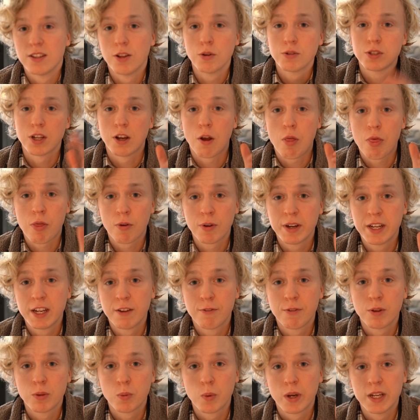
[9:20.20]
Those are three
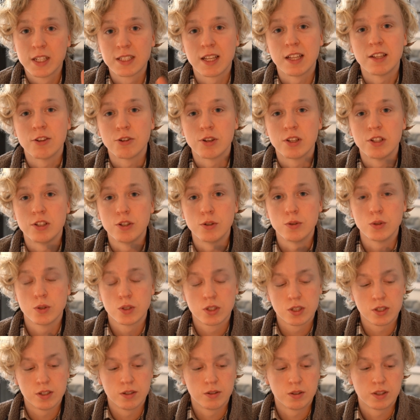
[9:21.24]
different ways that you can
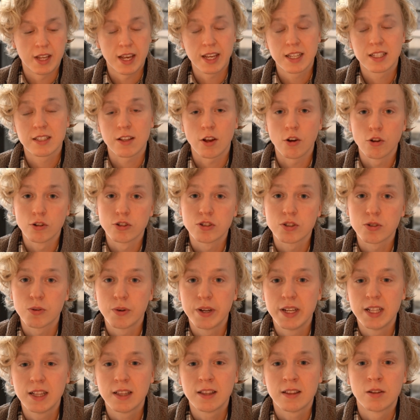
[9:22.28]
use text on
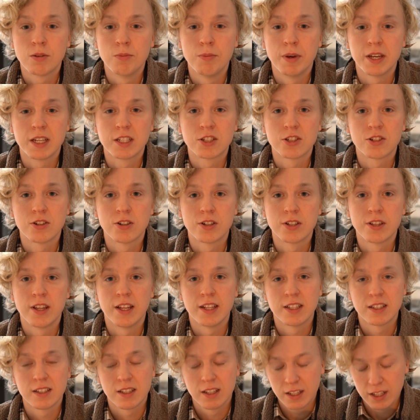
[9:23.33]
screen to make sure
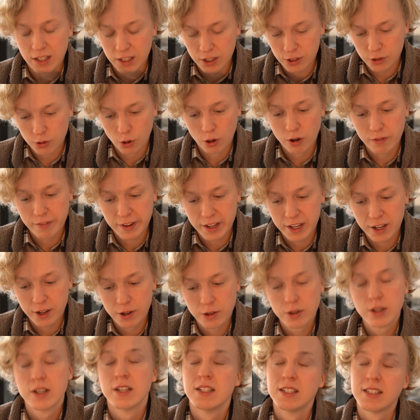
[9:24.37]
that your
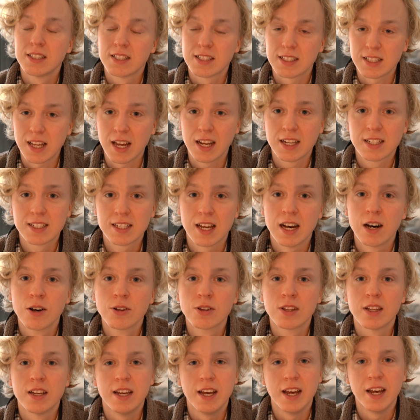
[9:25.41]
video stands
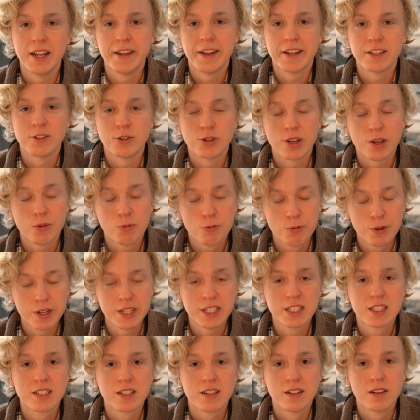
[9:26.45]
out and that you can
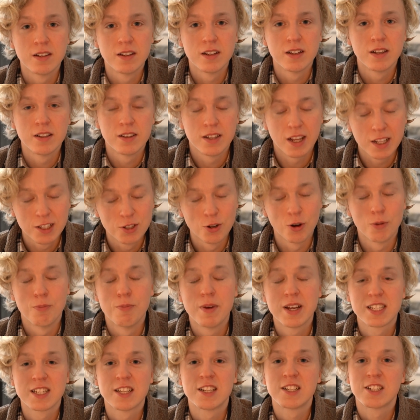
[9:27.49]
reach, that your
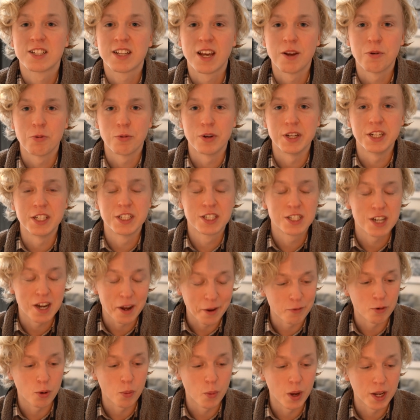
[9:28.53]
message can reach
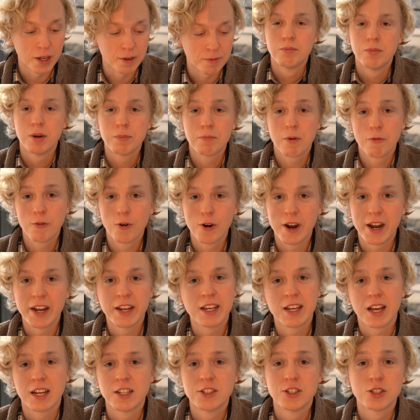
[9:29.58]
everyone. But before
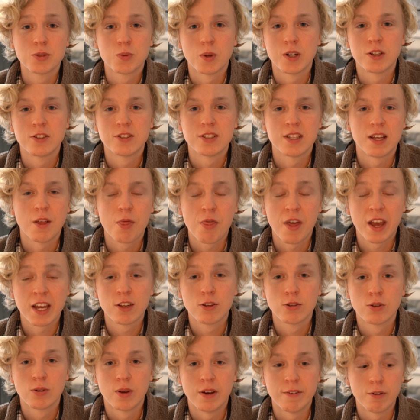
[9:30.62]
ending, I just wanted to say thank
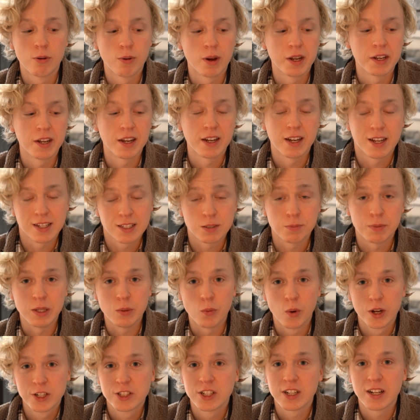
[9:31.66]
you to everyone that has
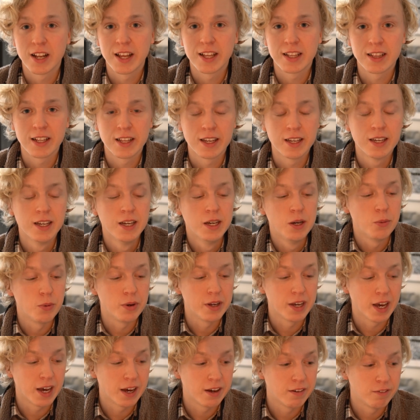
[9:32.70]
been watching lately.
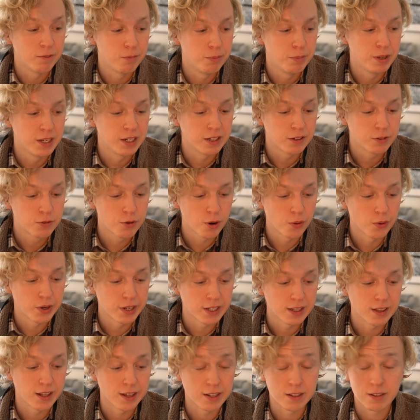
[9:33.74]
We have been
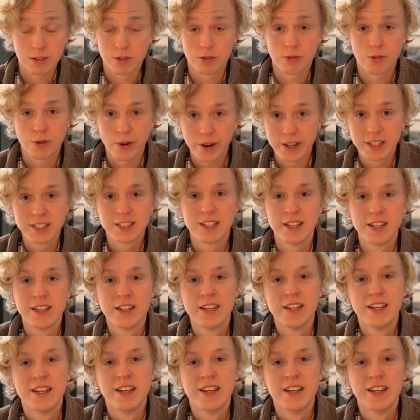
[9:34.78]
growing like crazy.